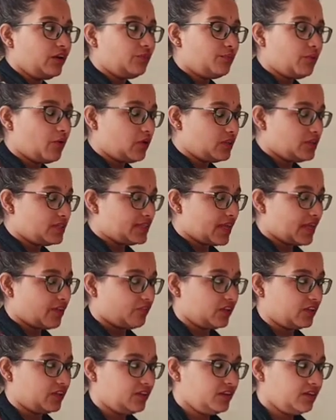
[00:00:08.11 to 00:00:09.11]
upon
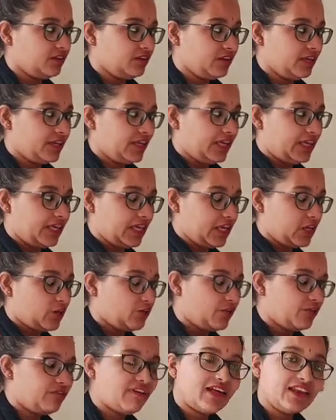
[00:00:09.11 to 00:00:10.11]
7
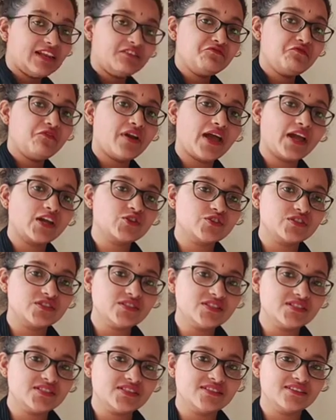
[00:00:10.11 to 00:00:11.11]
equivalent
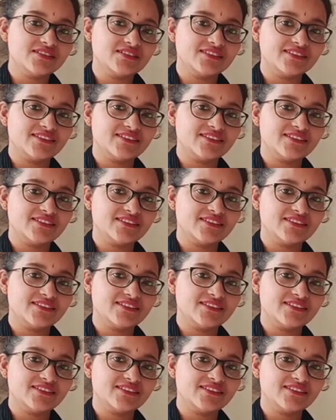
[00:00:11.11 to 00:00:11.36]
fractions?